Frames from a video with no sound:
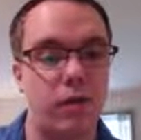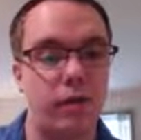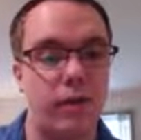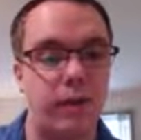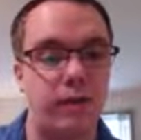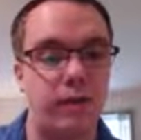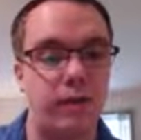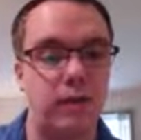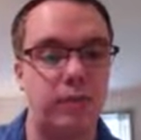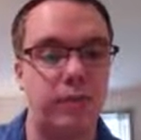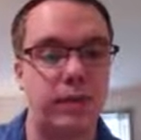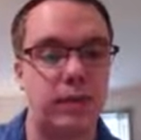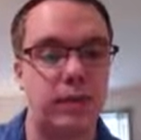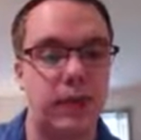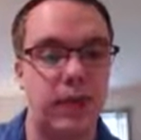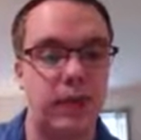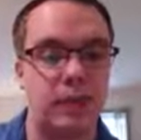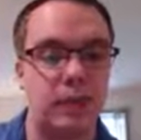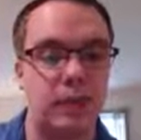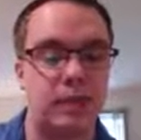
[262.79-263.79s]

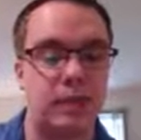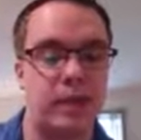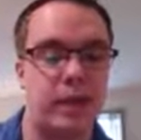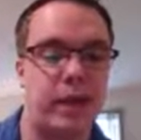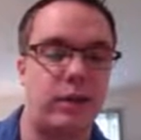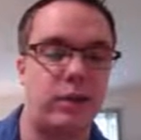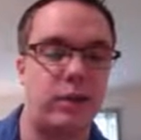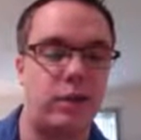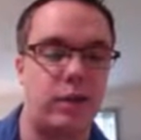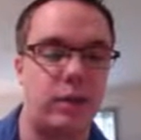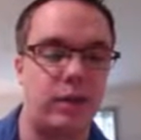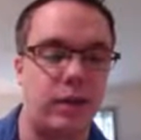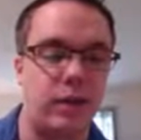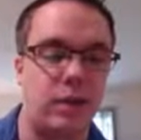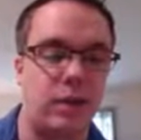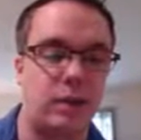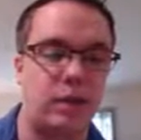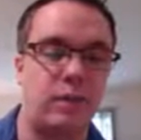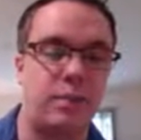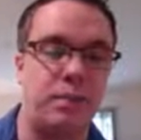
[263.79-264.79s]
50% is standard
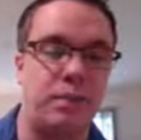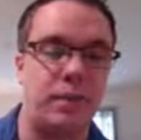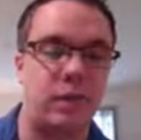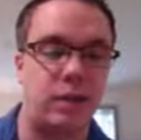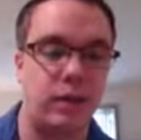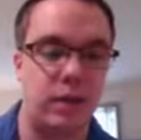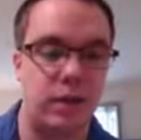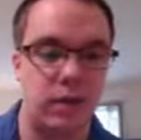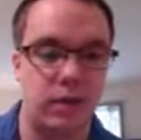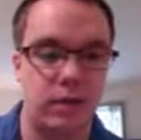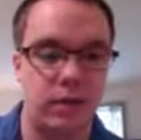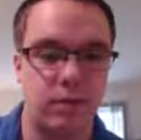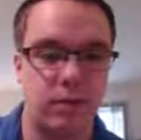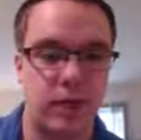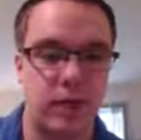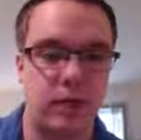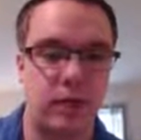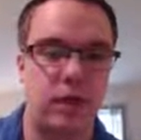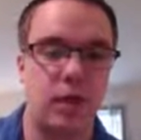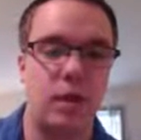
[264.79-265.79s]
deviations below the
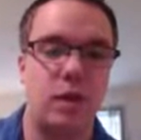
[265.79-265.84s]
mean,